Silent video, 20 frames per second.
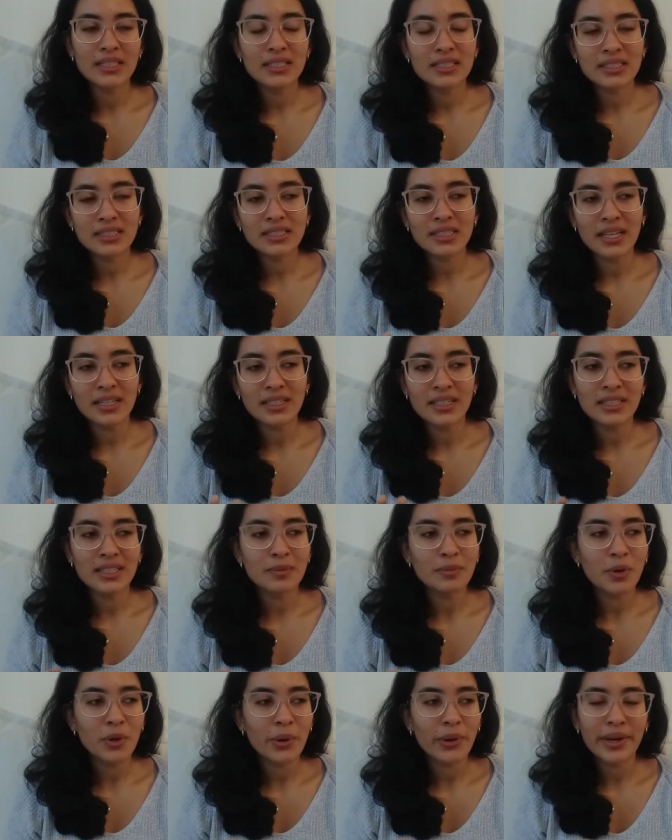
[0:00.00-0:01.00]
suddenly
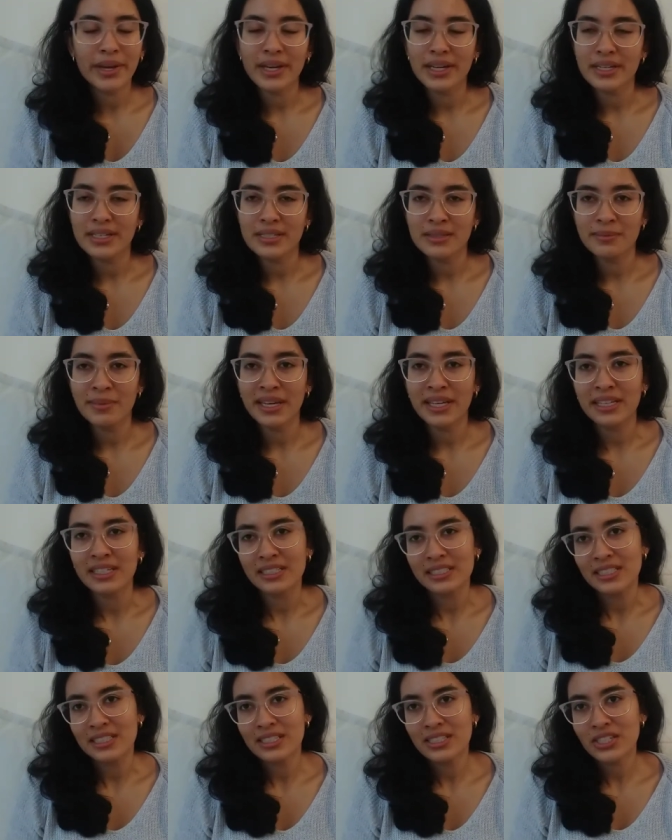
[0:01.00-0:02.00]
Mokoya is making
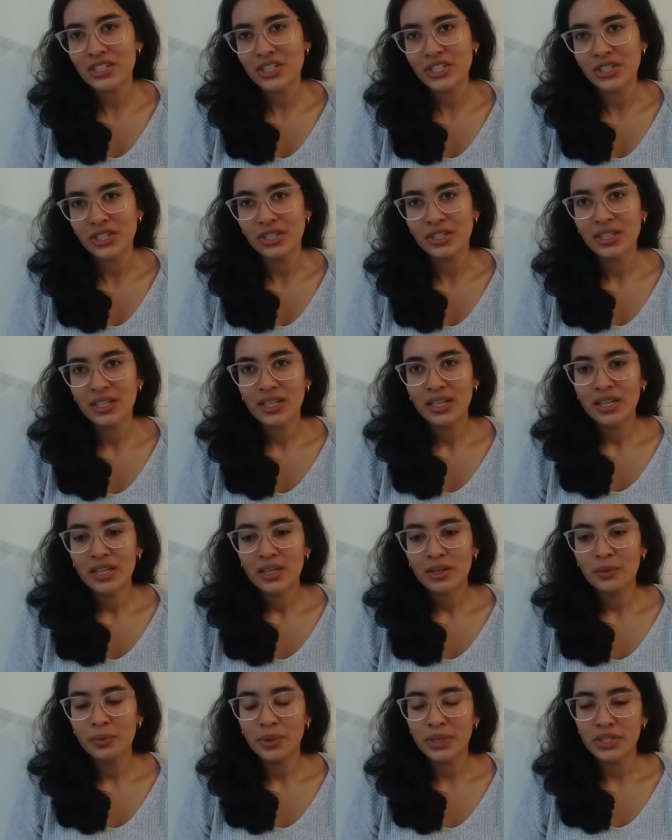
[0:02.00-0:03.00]
a decision,
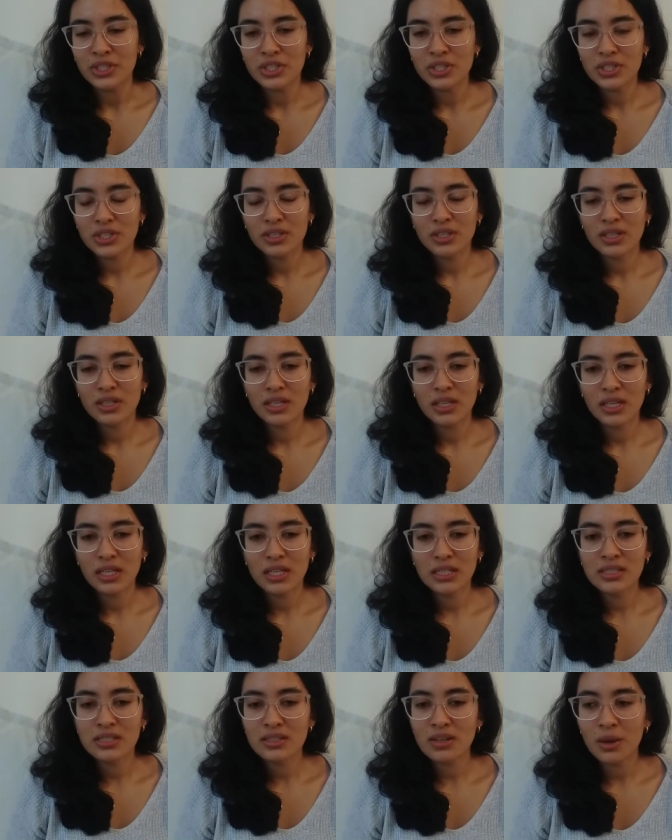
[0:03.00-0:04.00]
which
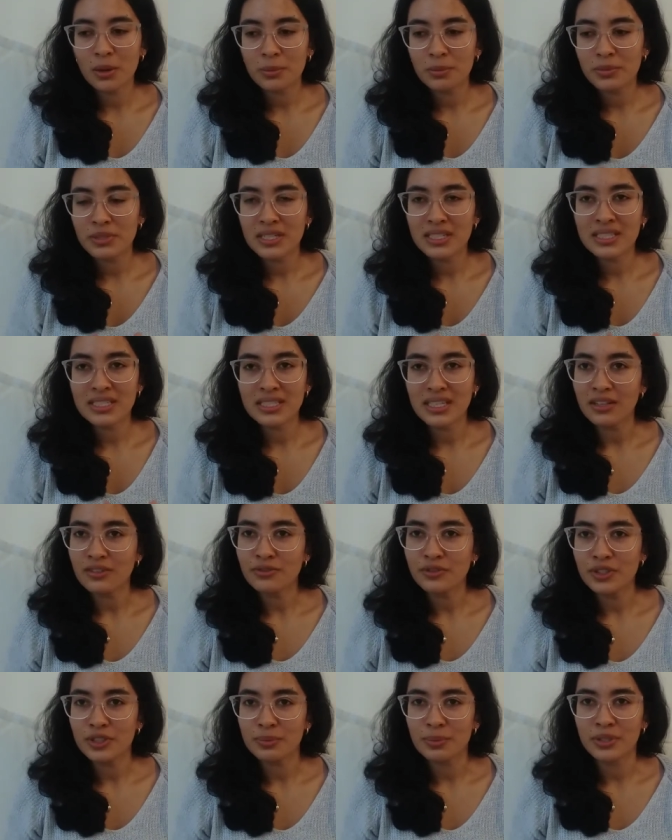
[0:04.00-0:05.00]
it's not
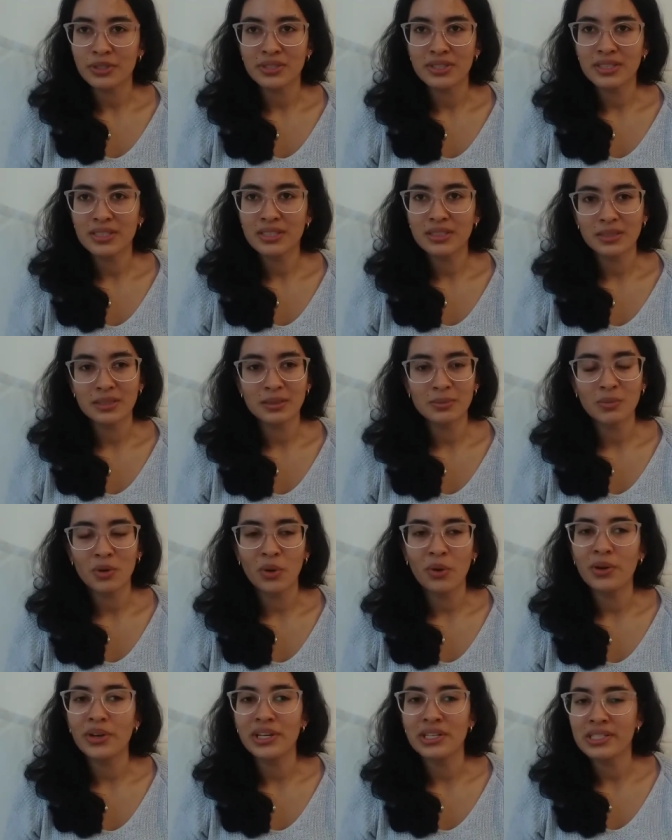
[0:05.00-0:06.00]
selfish because this is
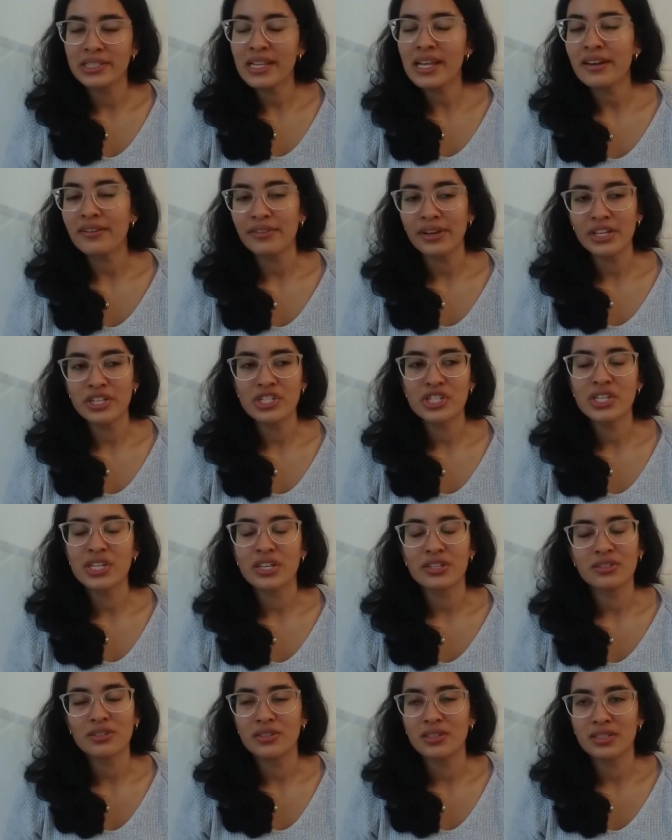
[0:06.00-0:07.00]
Mokoya's life and she
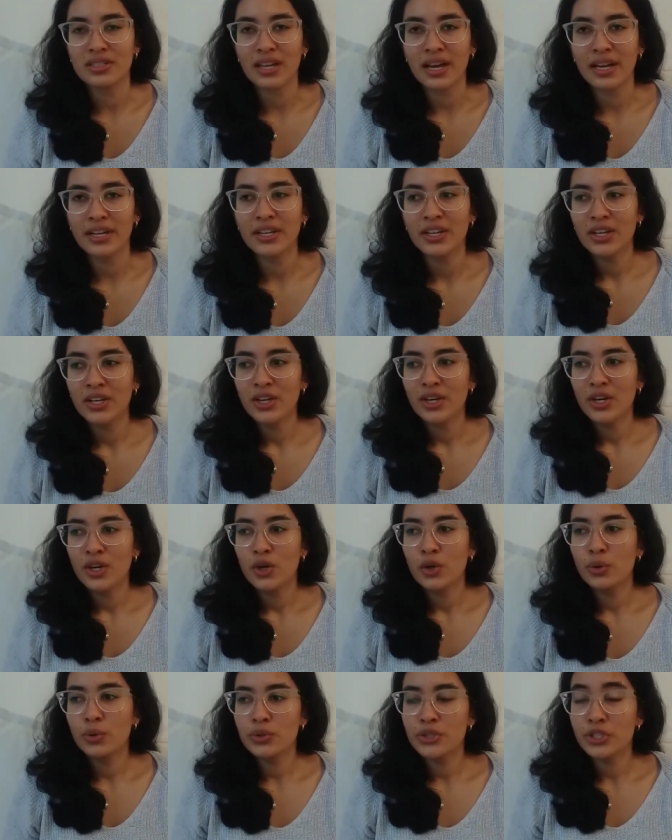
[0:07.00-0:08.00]
gets to decide
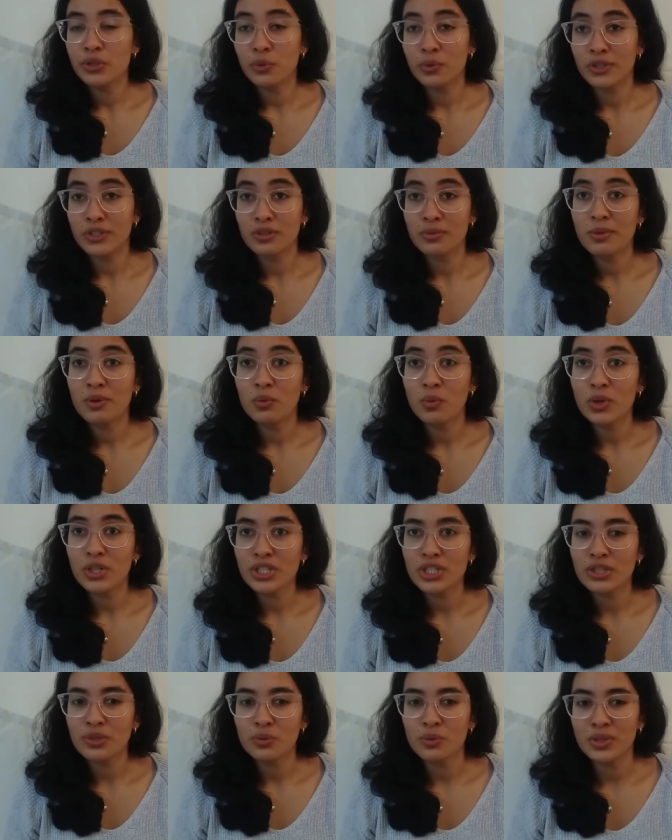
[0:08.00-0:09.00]
who she wants to be, what
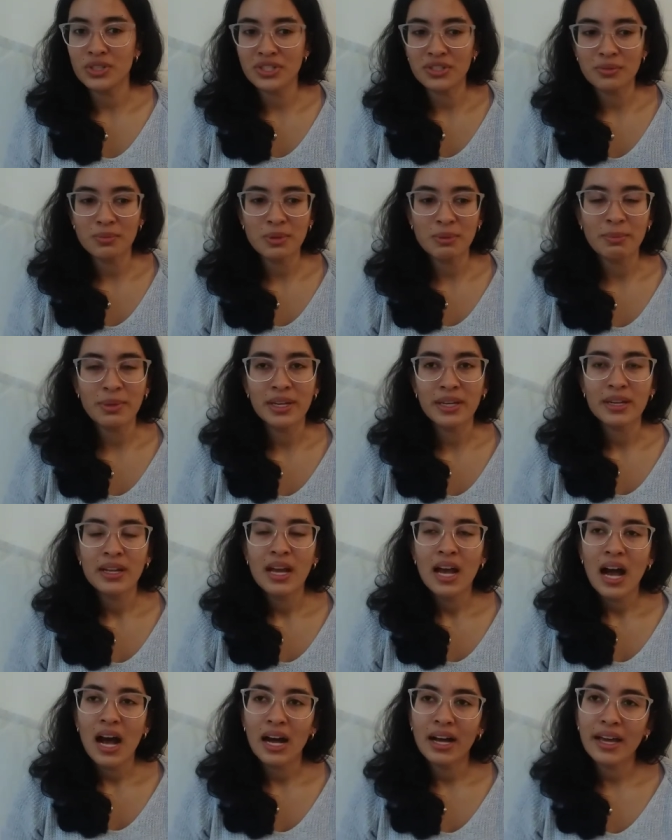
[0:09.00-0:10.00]
she wants to be, but
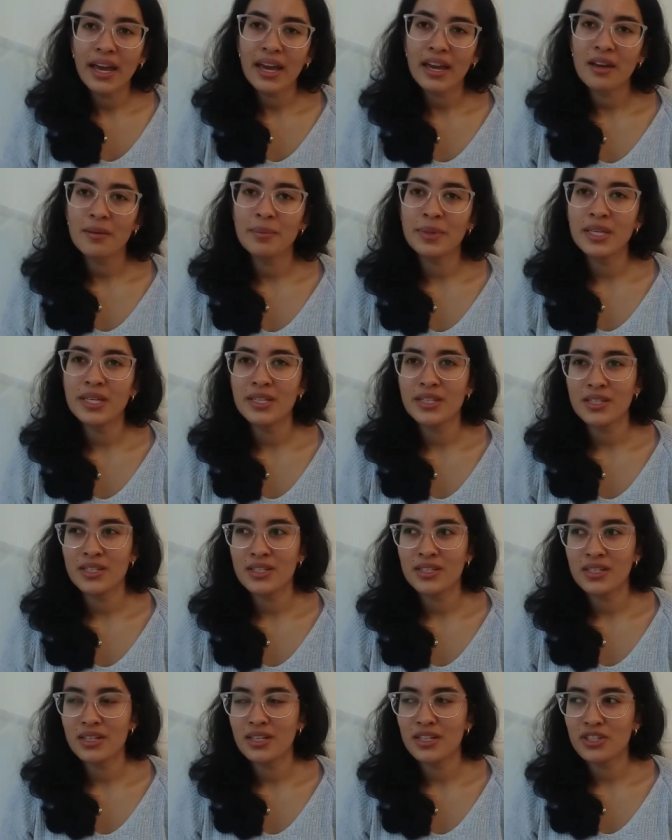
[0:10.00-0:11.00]
Akeha
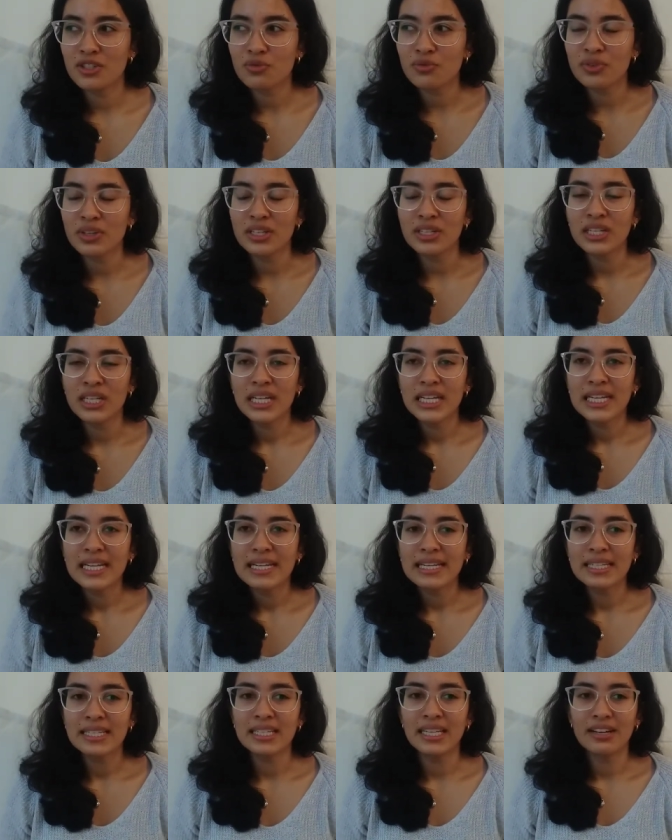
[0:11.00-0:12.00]
begins to feel
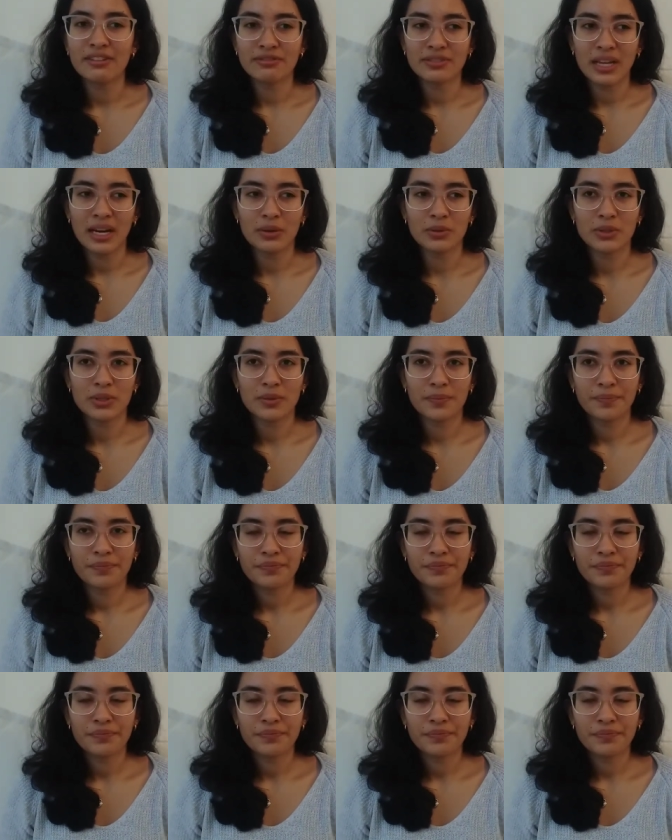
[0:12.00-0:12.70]
left out.